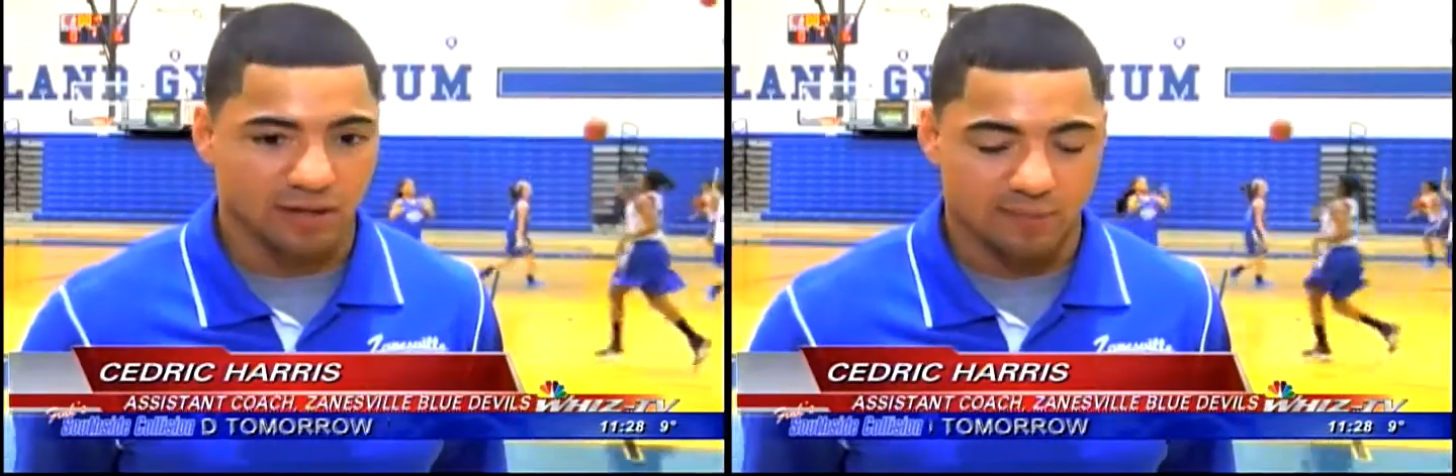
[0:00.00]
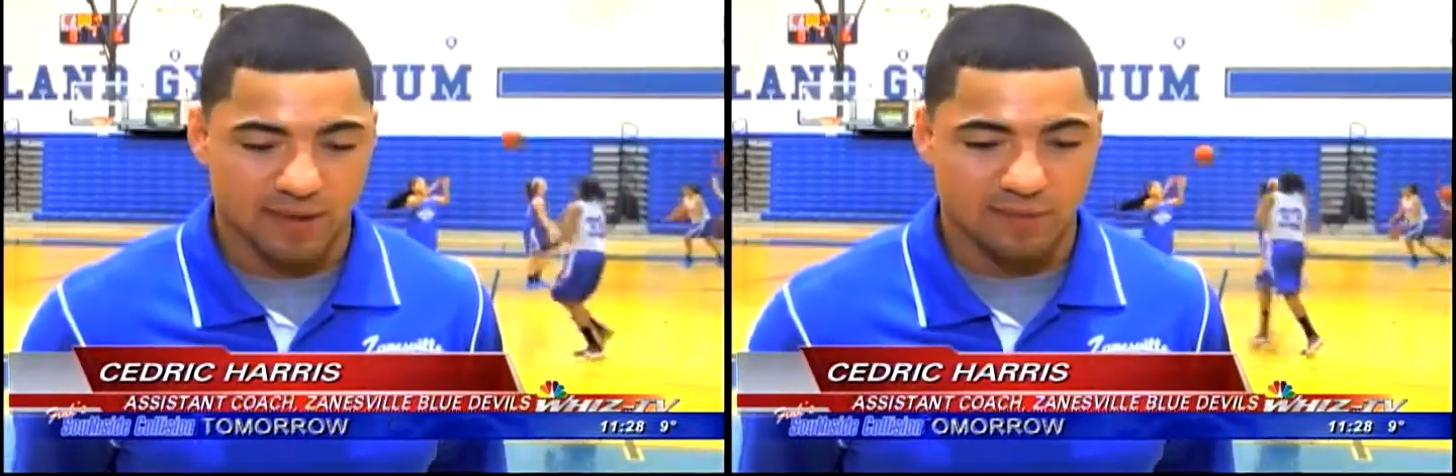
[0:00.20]

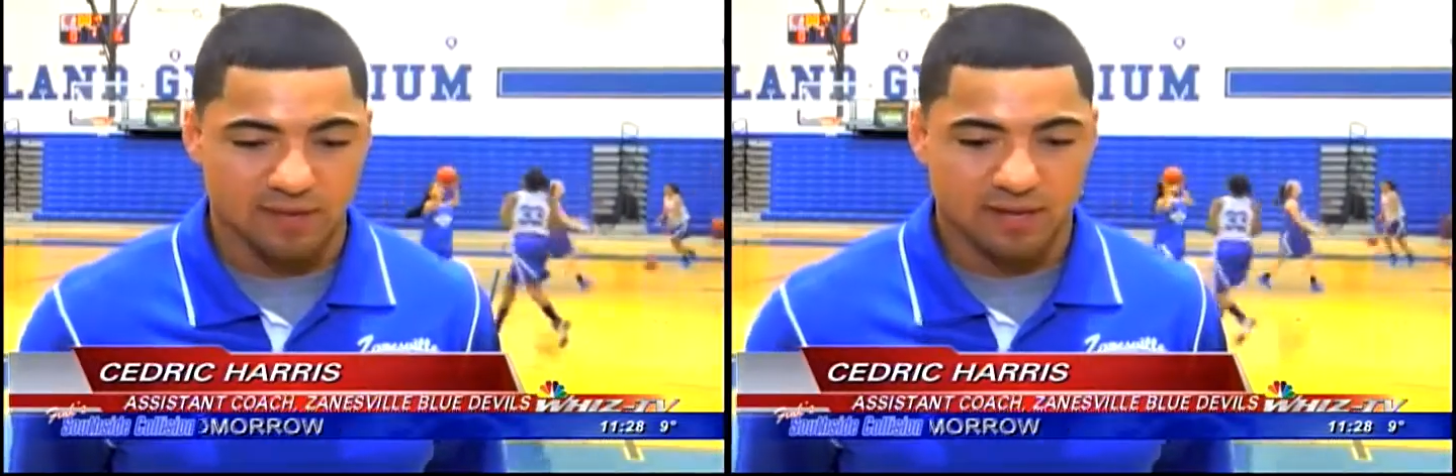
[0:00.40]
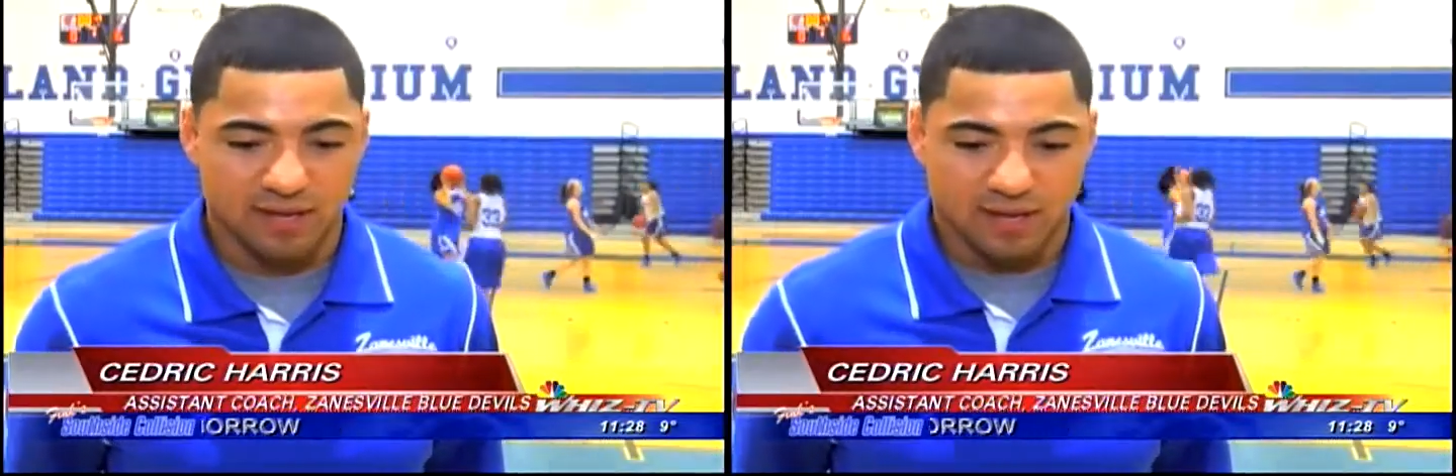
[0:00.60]

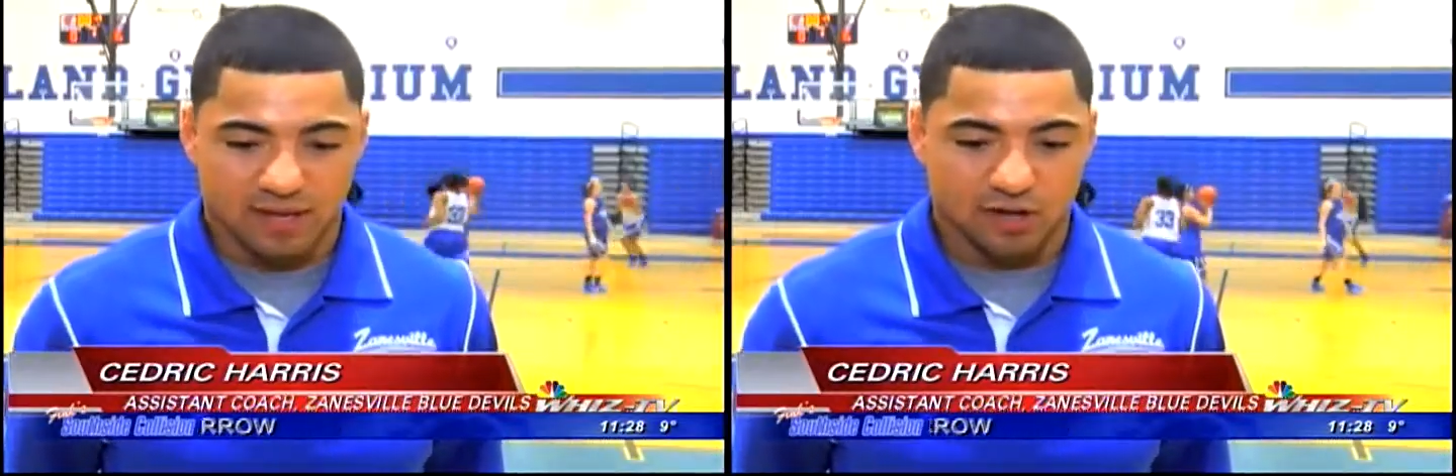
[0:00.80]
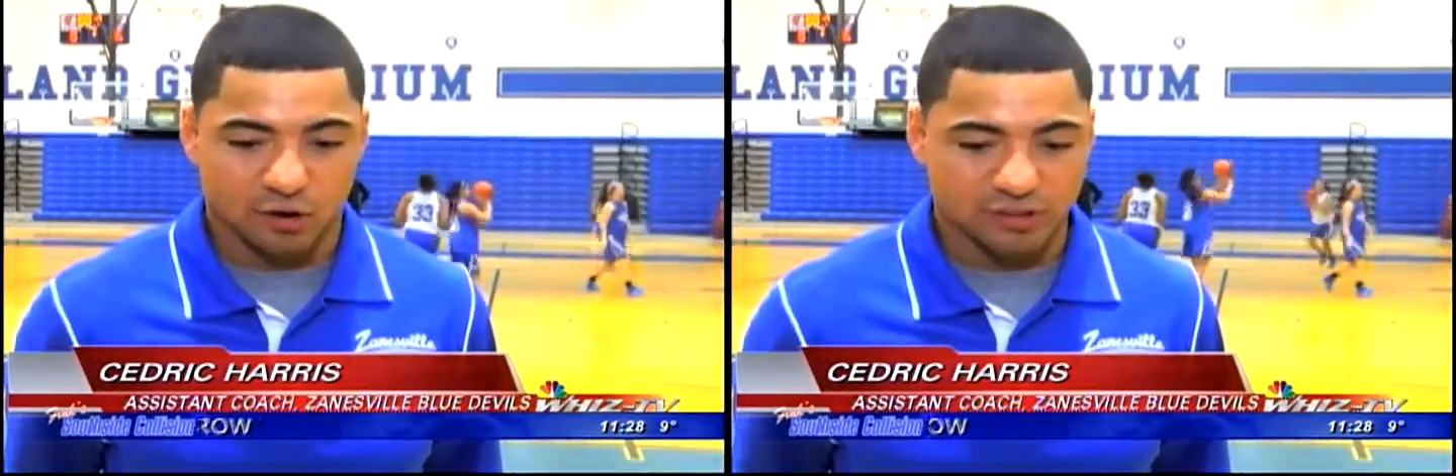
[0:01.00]
Maybe
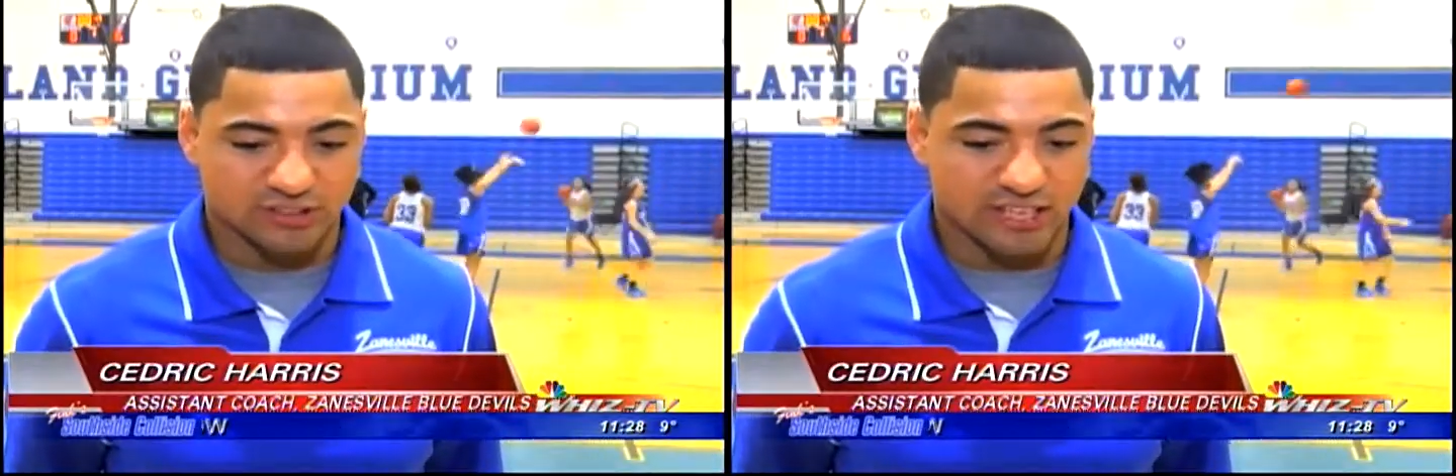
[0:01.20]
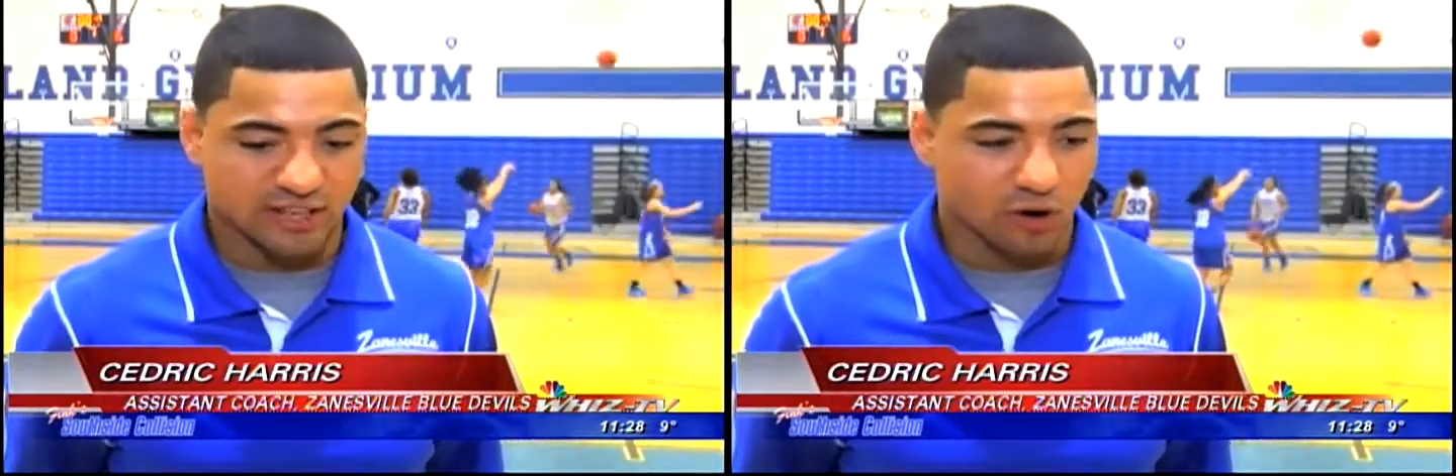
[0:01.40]
coach is
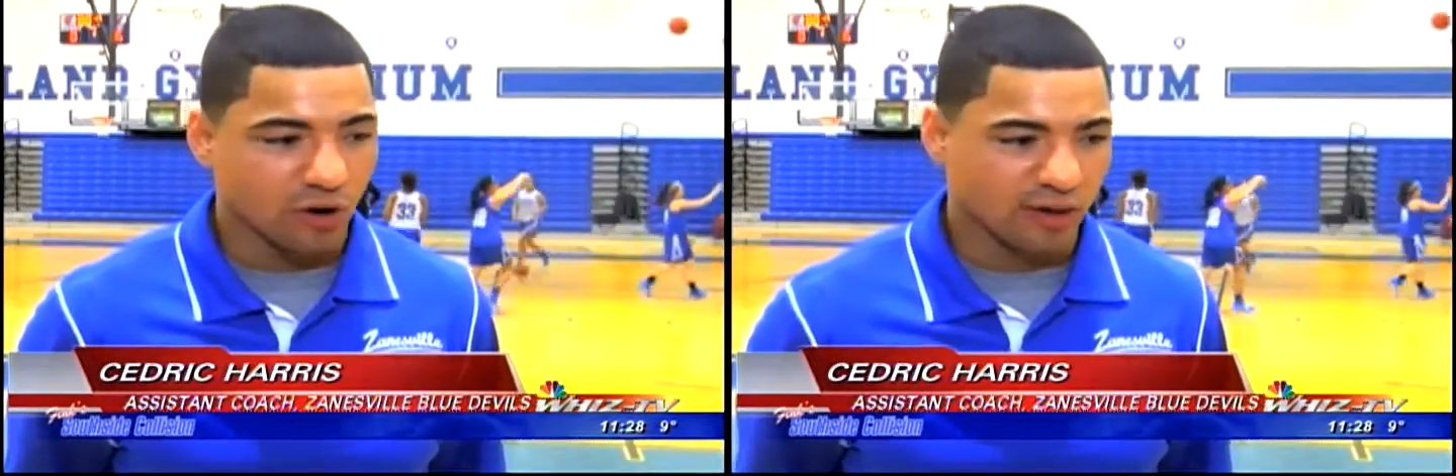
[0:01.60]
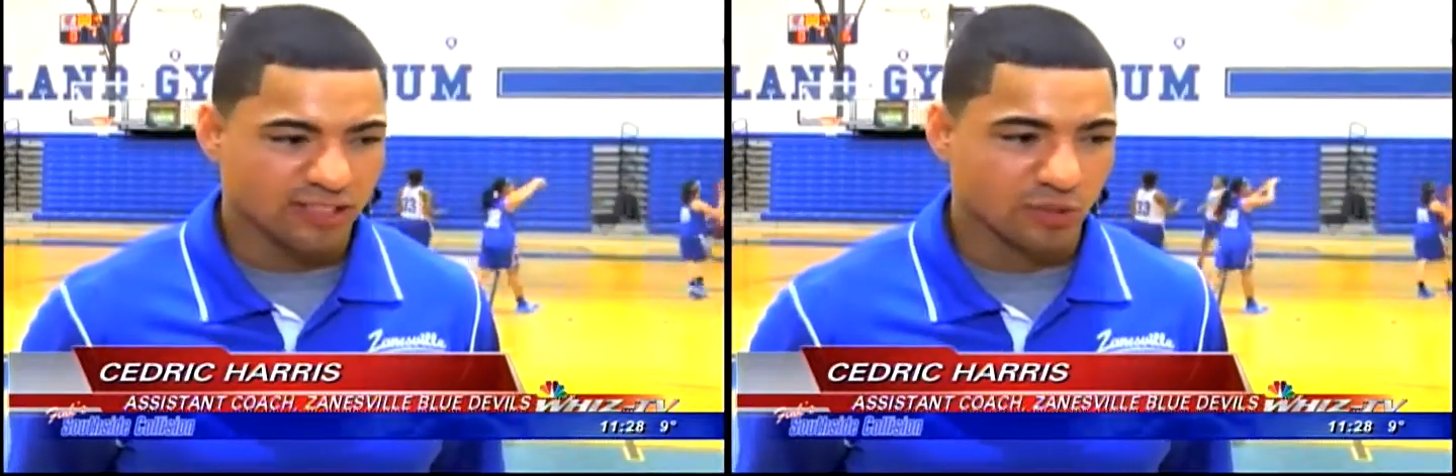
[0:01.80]
he's